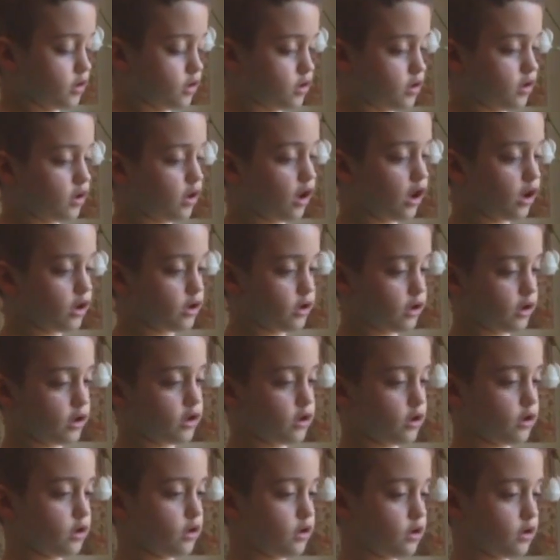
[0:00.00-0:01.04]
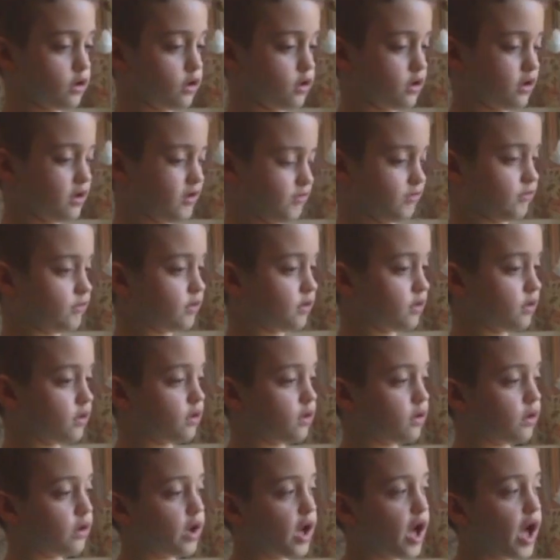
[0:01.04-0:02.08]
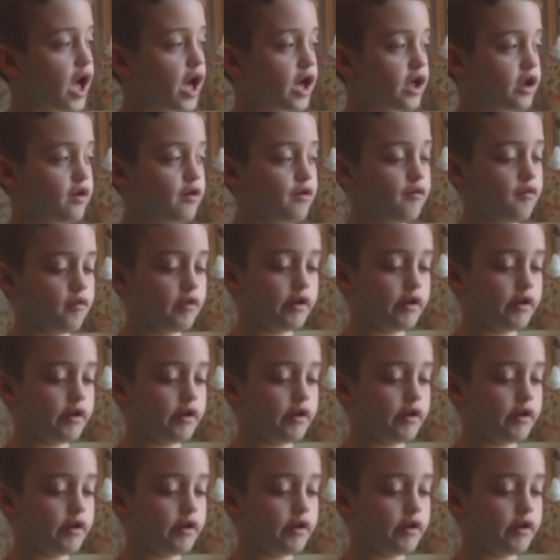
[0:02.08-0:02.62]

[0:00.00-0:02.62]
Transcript: Cock it. And it